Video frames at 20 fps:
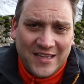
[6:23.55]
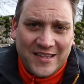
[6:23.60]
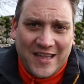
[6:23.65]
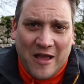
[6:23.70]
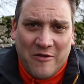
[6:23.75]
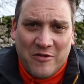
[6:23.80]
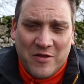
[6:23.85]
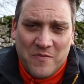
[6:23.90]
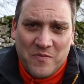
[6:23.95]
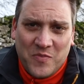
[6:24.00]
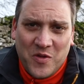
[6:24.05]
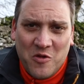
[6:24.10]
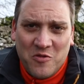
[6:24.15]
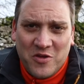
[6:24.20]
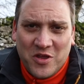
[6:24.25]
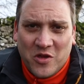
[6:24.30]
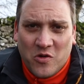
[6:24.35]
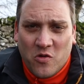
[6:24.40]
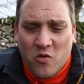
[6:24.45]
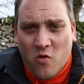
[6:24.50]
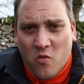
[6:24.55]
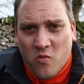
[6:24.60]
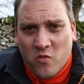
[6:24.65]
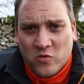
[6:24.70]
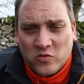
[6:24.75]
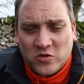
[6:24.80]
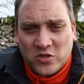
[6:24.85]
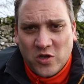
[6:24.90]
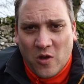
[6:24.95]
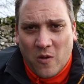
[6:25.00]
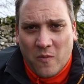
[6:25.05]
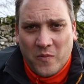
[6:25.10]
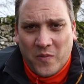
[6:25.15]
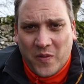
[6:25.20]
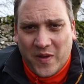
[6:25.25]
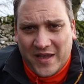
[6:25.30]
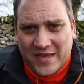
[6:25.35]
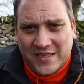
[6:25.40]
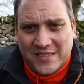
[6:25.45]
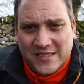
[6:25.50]
down in Bude in Cornwall, Tom
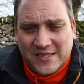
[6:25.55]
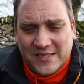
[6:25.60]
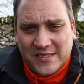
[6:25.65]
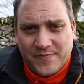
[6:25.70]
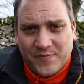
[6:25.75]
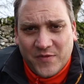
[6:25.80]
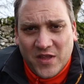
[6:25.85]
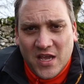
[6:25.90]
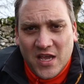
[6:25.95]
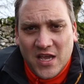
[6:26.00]
Peters.